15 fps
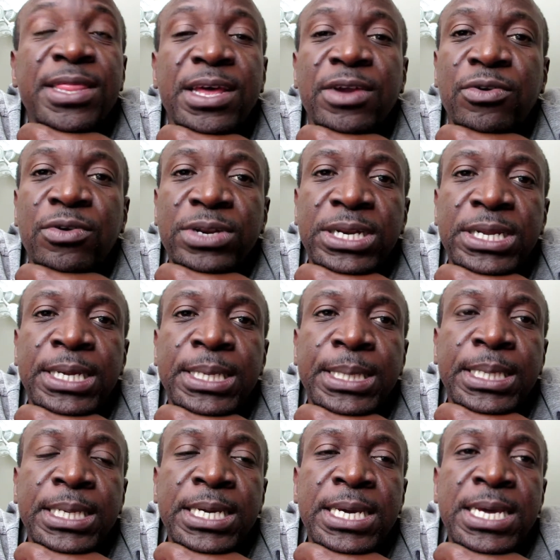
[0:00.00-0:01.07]
the road
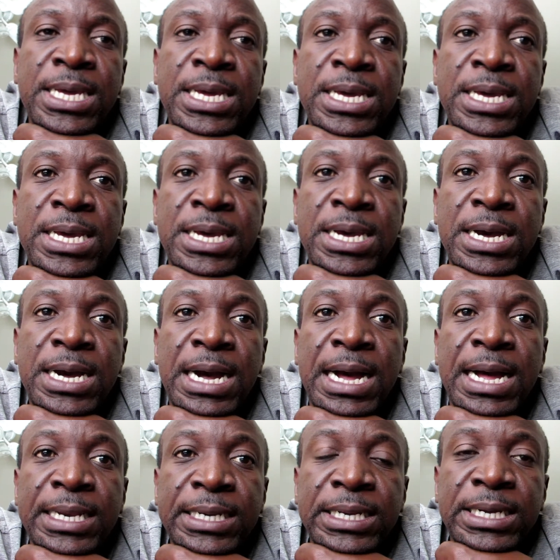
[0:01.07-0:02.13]
test,
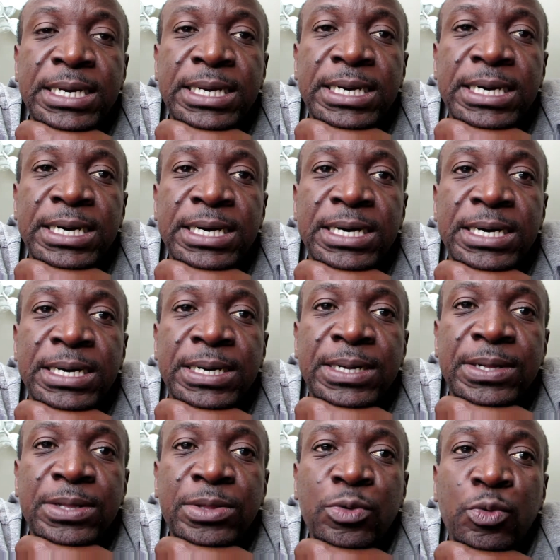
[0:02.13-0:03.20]
and
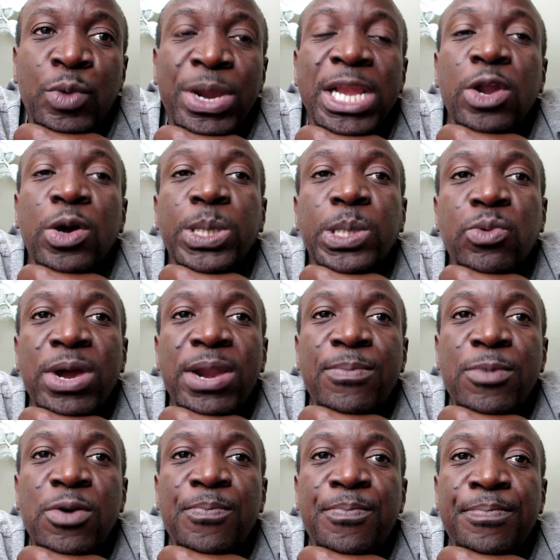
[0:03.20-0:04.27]
uh, we lost one
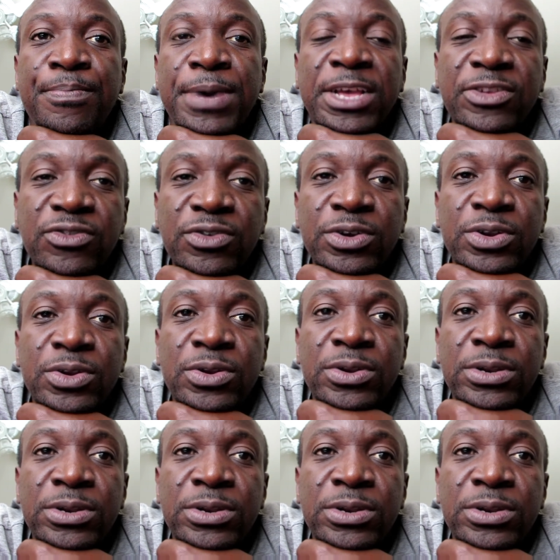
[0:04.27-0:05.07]
more person